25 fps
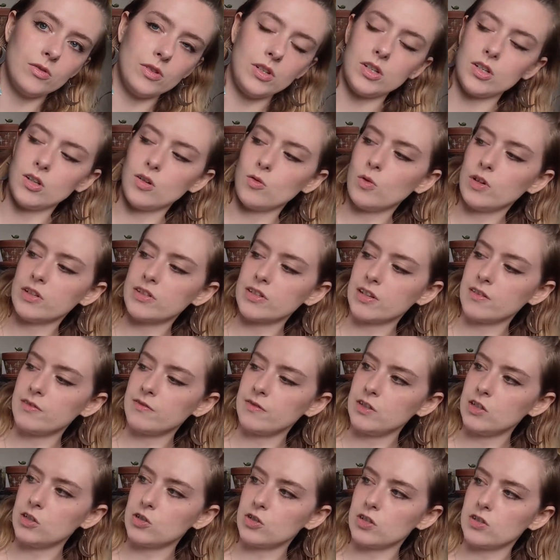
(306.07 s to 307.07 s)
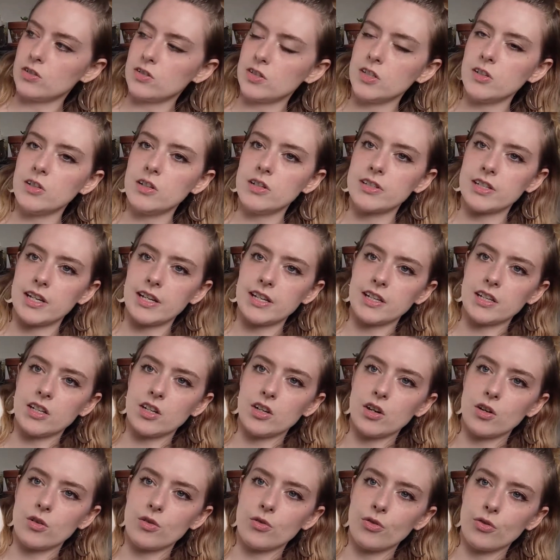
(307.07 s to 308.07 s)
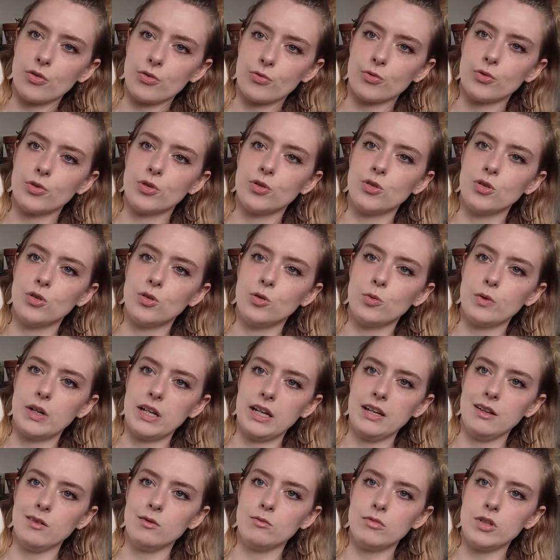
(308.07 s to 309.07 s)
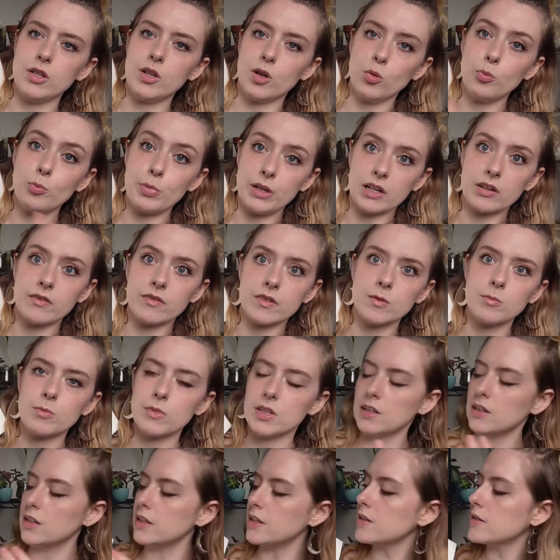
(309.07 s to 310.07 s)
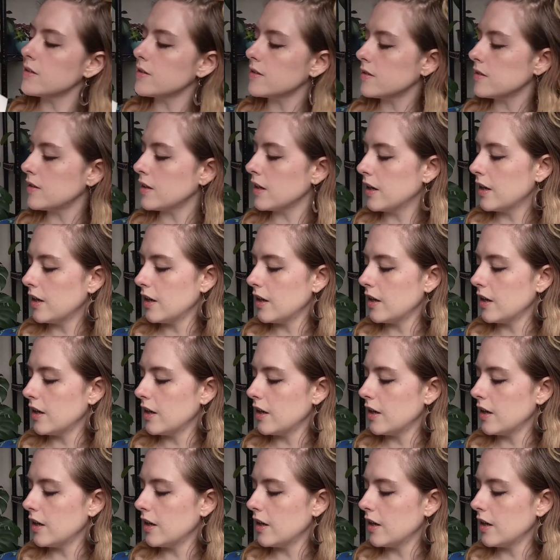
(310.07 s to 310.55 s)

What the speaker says: you know, once I finish a series, I can go through and, you know, pick from the list.